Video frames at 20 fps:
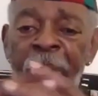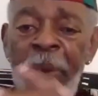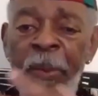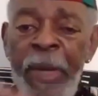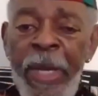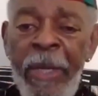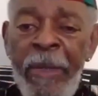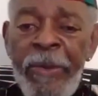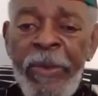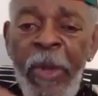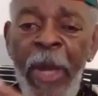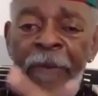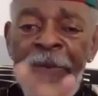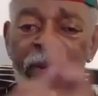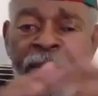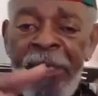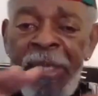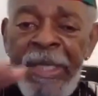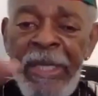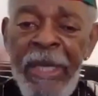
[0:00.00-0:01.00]
you will. You
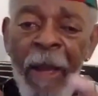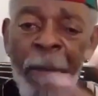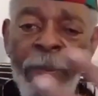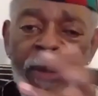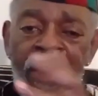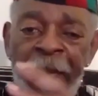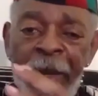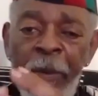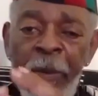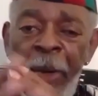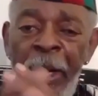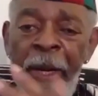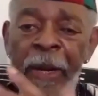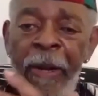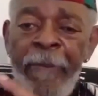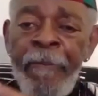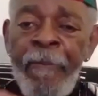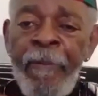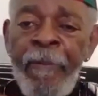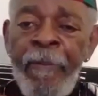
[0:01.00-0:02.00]
have this doubling
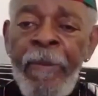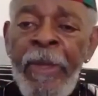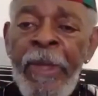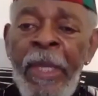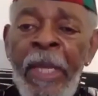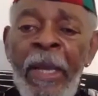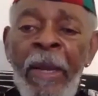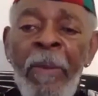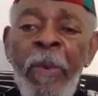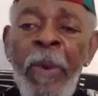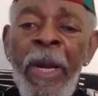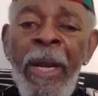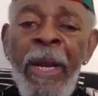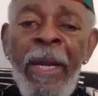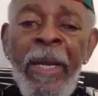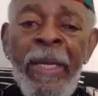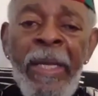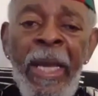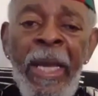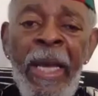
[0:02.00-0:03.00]
where
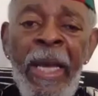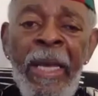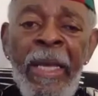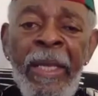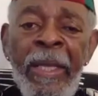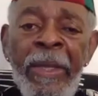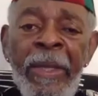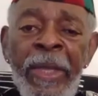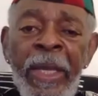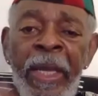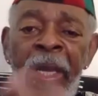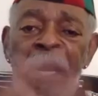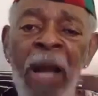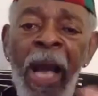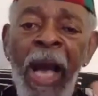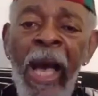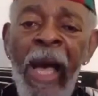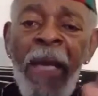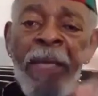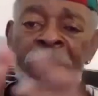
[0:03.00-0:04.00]
the
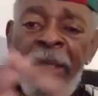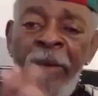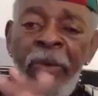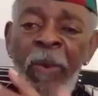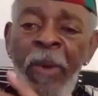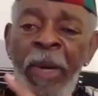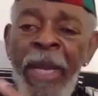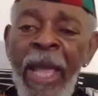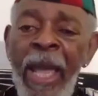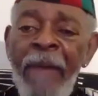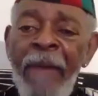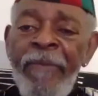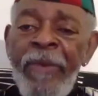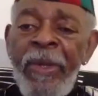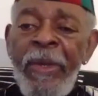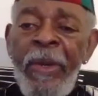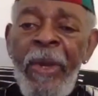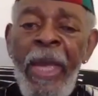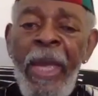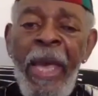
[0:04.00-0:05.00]
God and what have
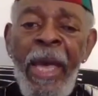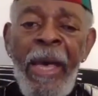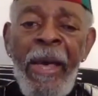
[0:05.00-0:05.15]
you